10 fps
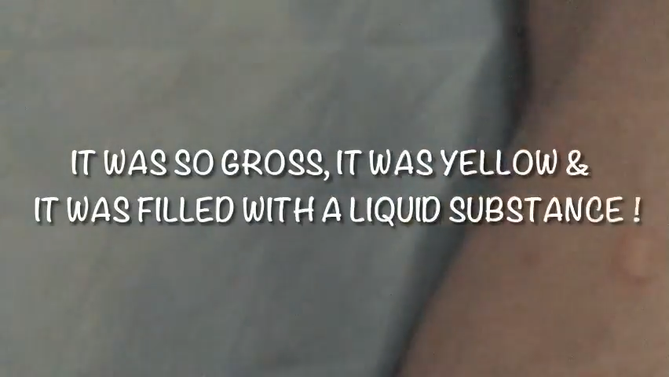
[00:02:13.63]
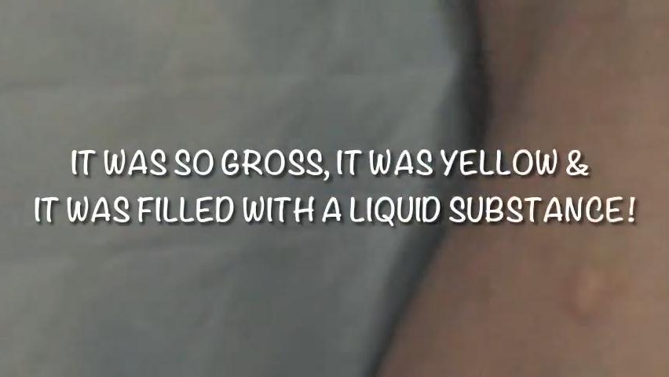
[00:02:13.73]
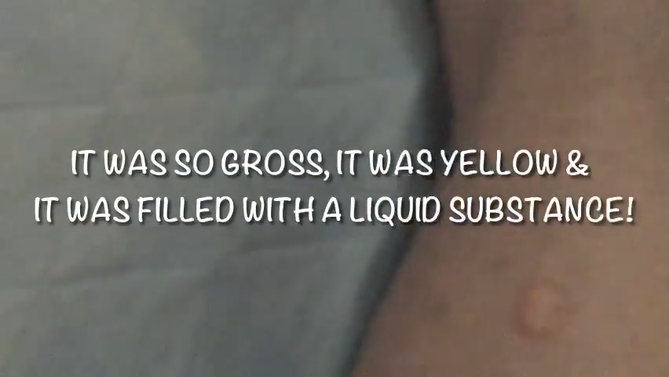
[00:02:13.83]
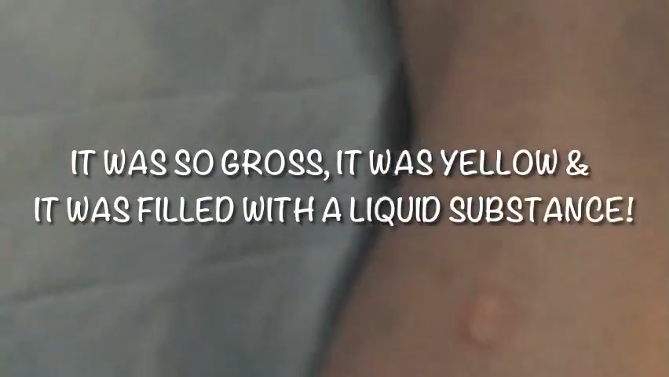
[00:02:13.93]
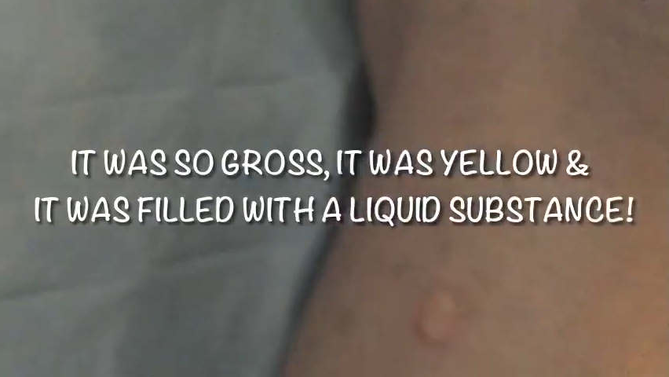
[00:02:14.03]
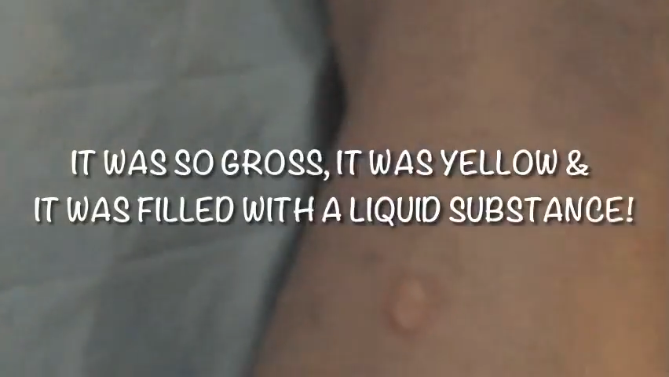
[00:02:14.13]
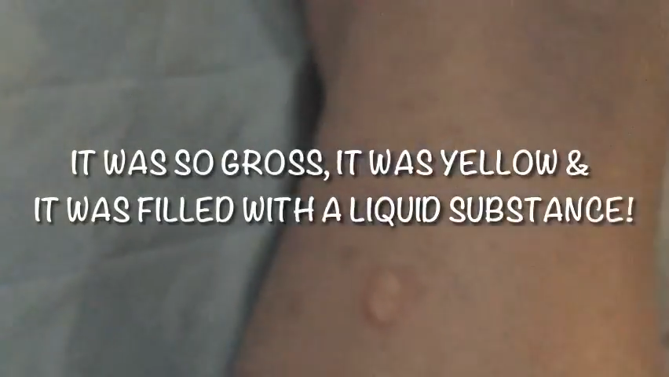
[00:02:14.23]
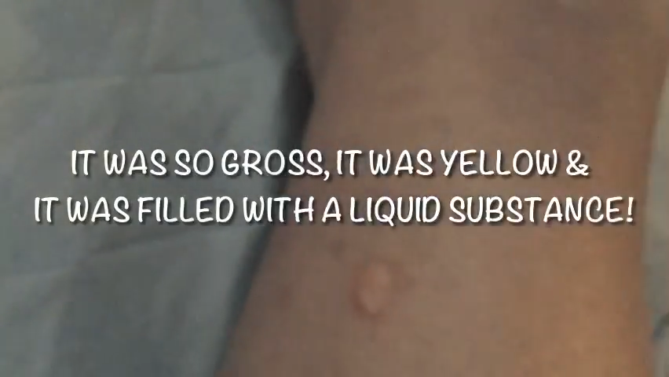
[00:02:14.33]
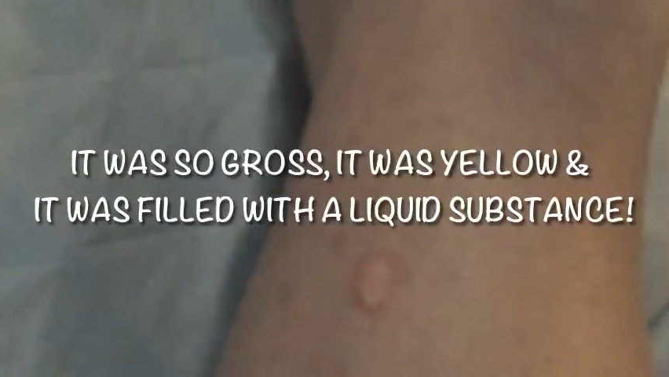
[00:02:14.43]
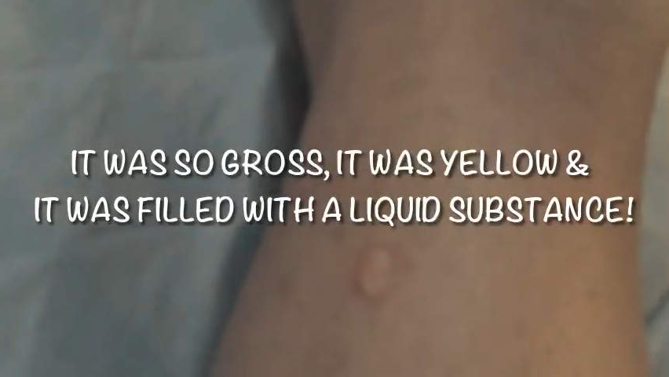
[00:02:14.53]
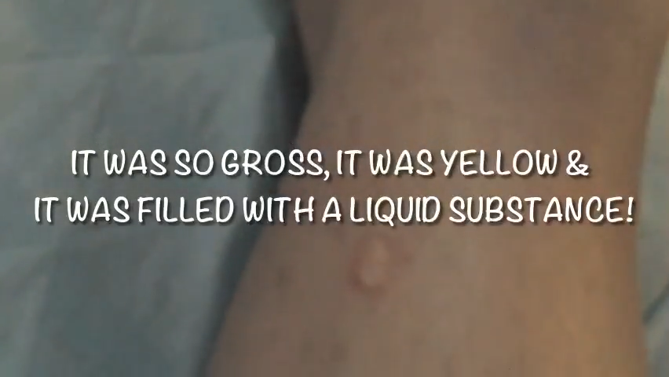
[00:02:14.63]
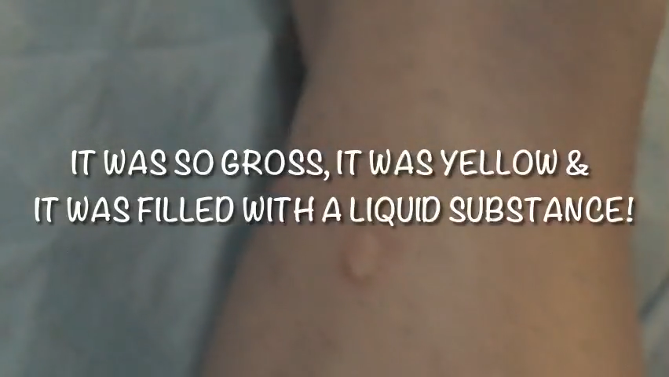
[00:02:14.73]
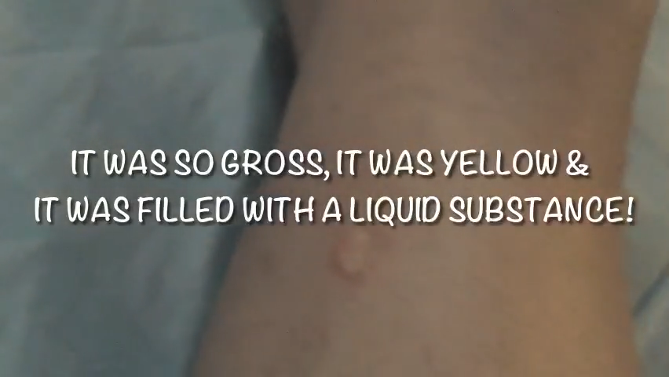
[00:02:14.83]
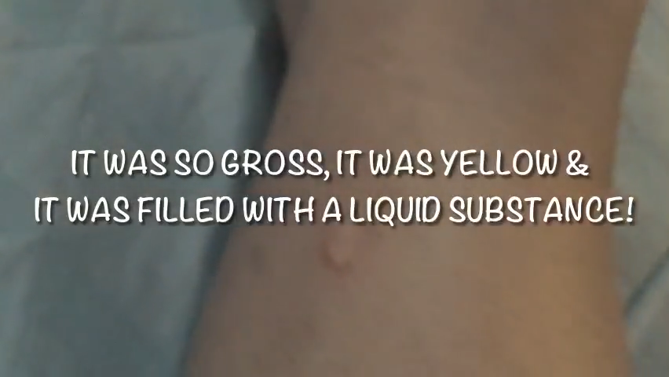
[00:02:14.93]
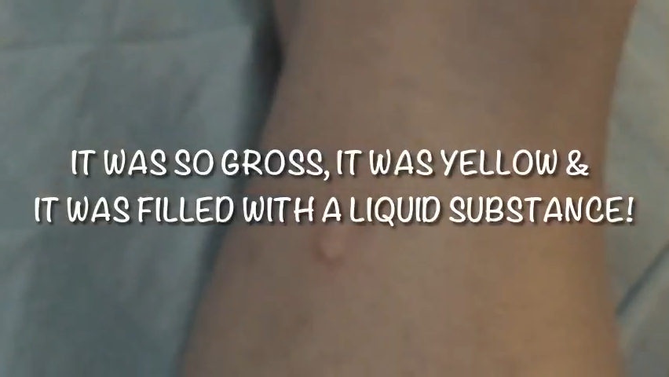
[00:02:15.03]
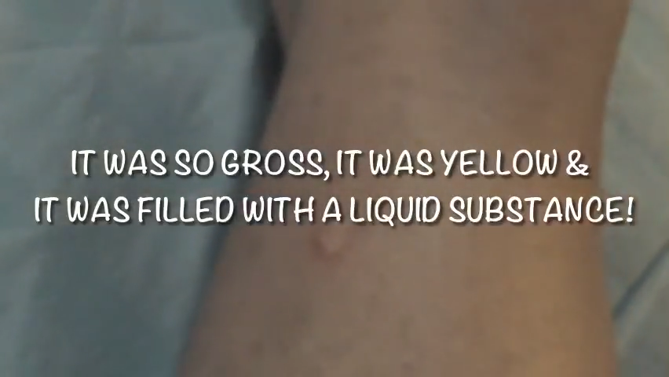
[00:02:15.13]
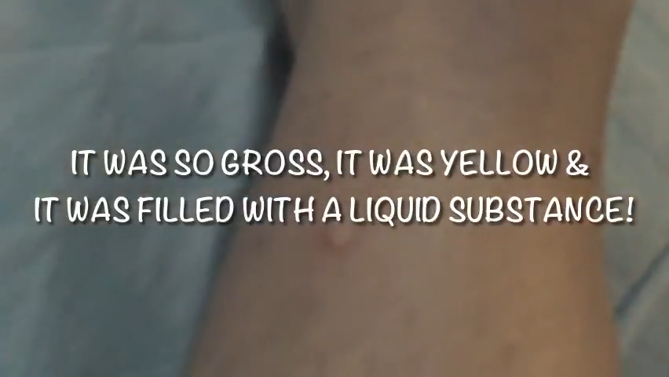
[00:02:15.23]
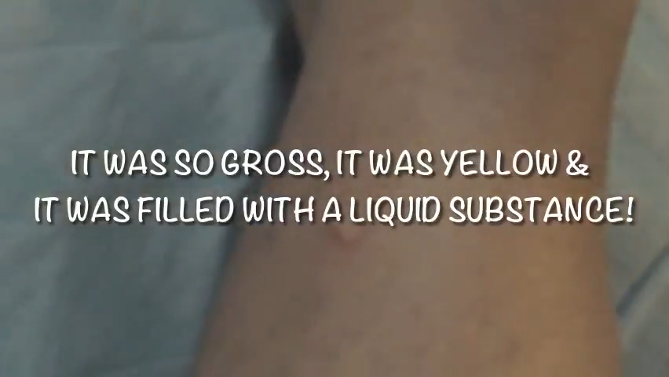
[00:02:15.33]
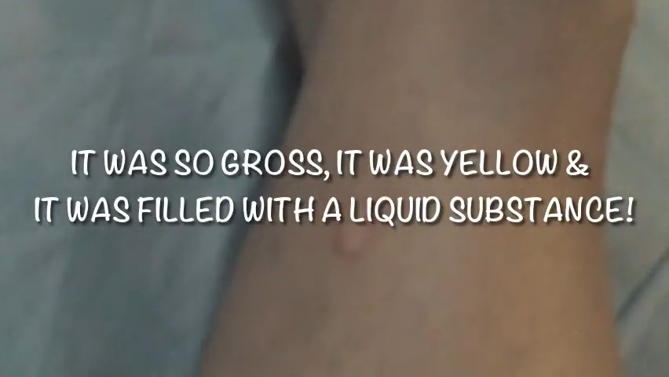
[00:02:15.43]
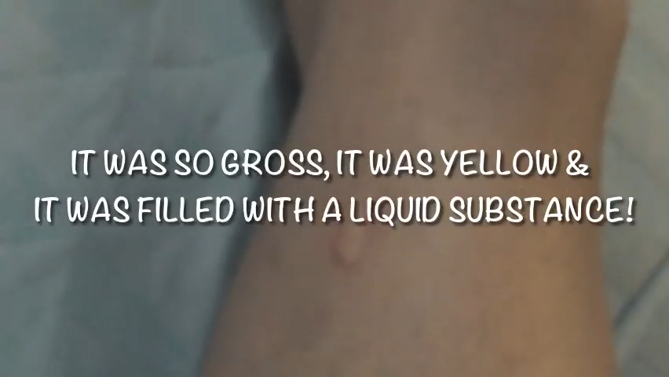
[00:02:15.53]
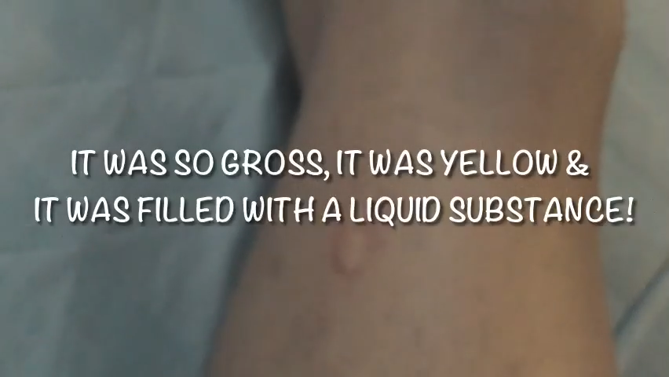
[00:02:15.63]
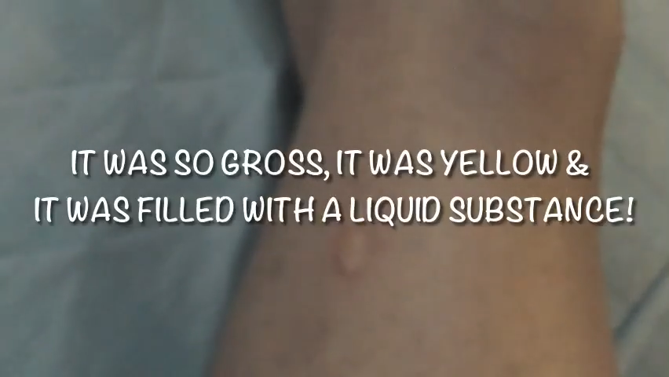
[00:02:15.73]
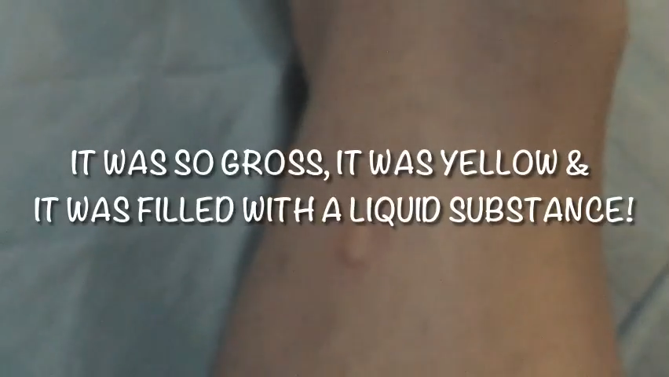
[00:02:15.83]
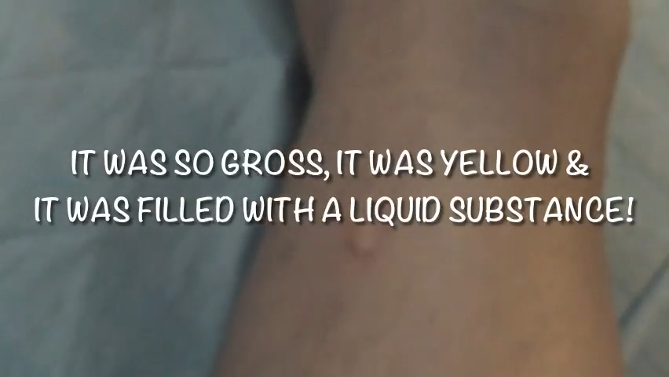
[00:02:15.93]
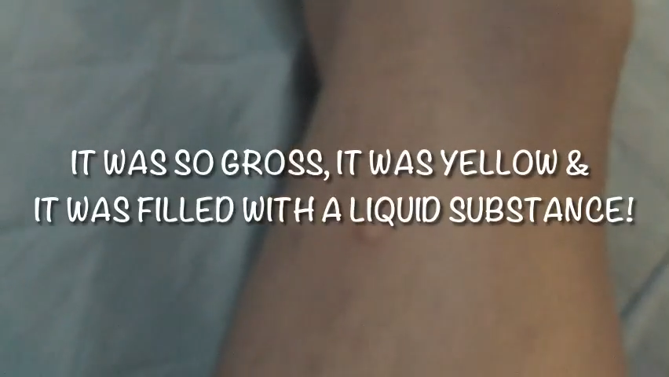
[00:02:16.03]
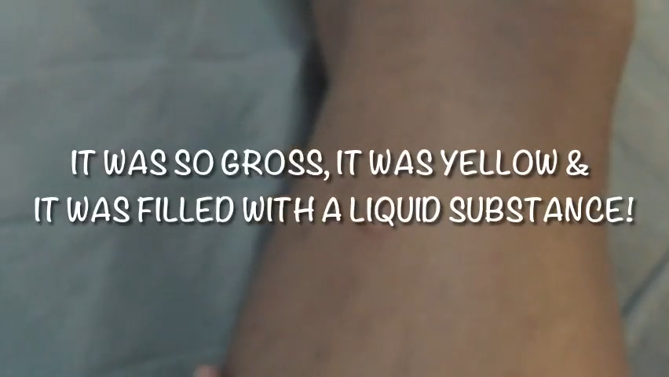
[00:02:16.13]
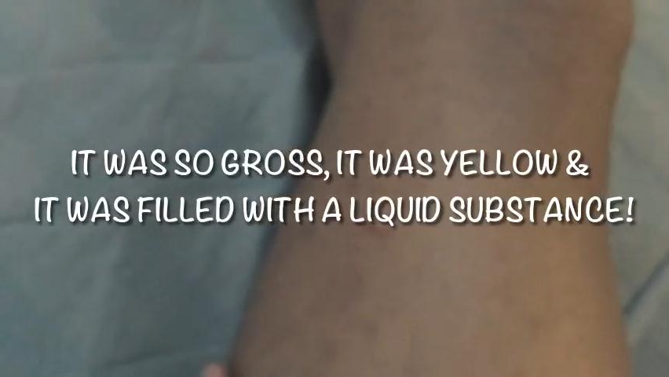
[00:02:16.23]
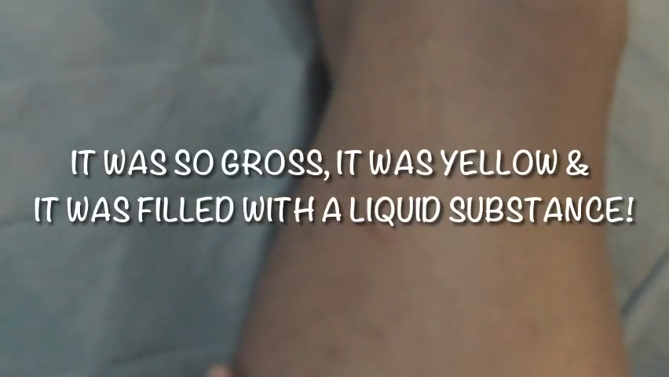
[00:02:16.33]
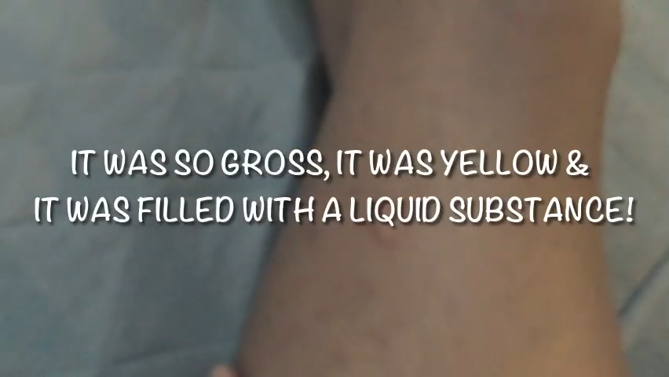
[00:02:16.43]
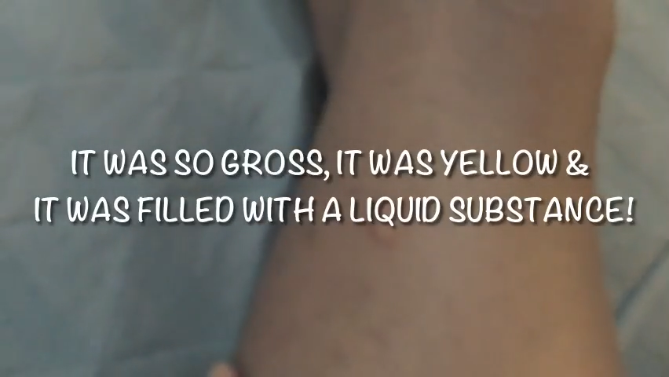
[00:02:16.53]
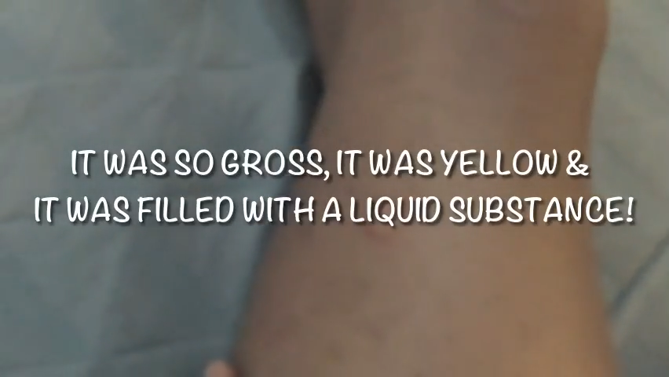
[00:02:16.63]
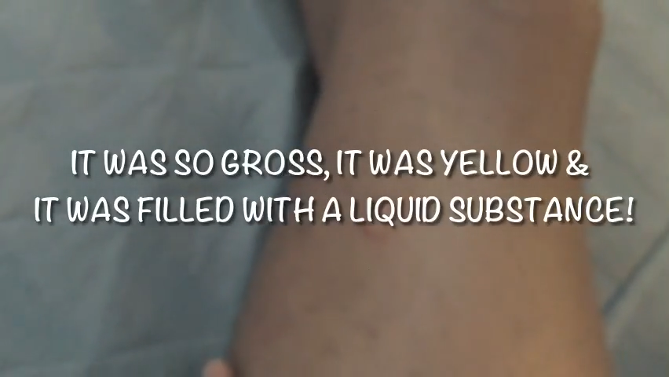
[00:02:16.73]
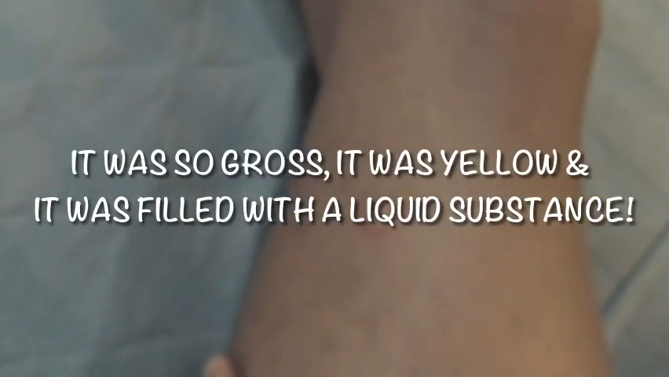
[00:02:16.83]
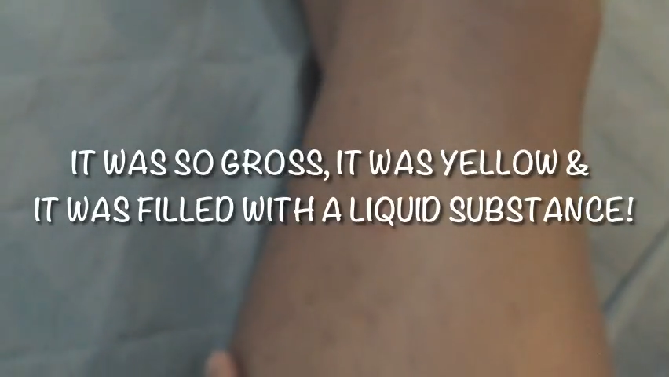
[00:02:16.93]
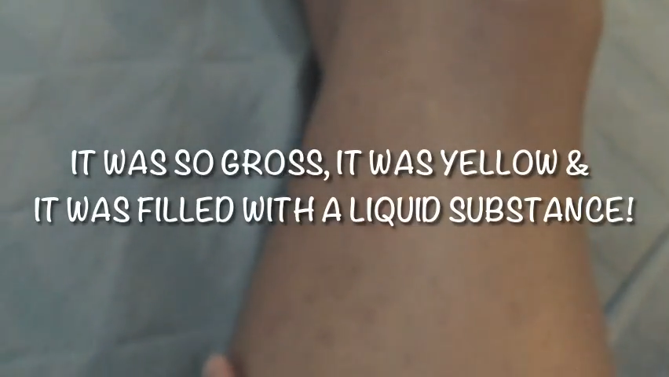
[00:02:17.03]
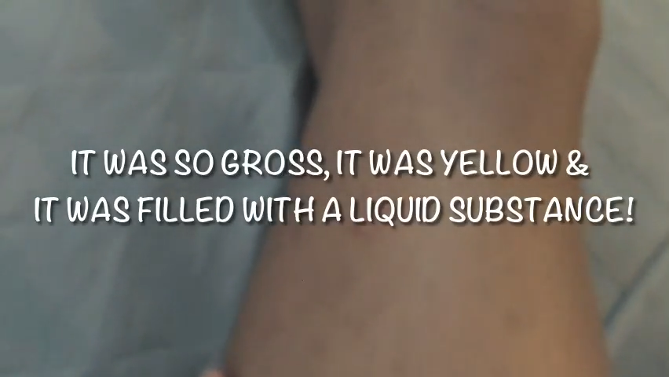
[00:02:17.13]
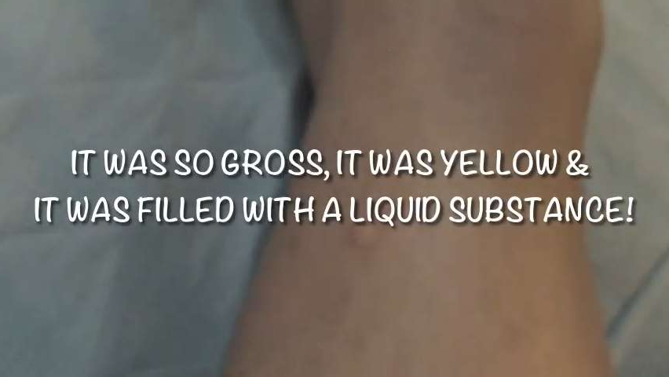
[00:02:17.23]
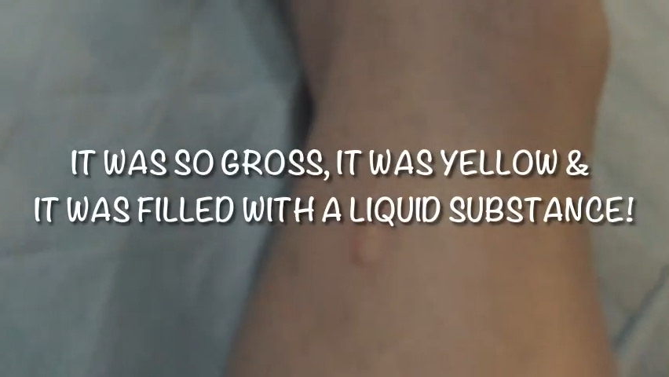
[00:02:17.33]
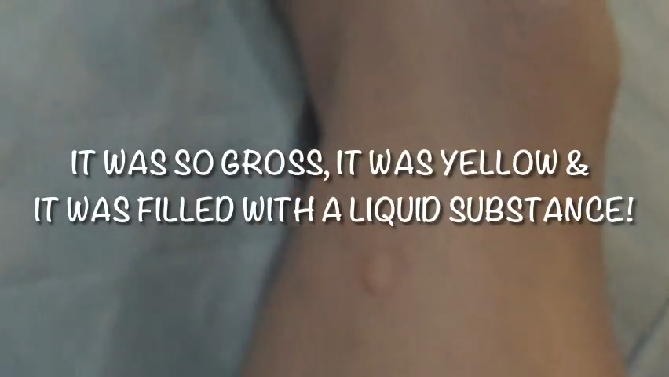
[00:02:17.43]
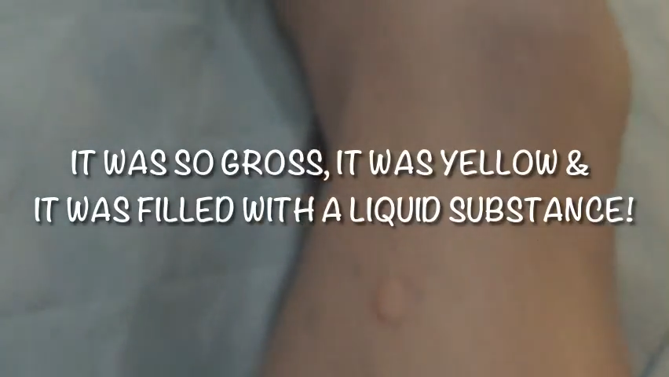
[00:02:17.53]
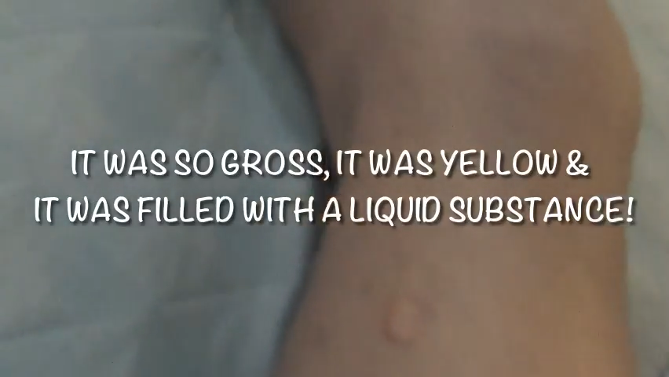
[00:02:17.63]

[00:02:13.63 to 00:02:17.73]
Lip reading: No face is visible, so there are no lips to read.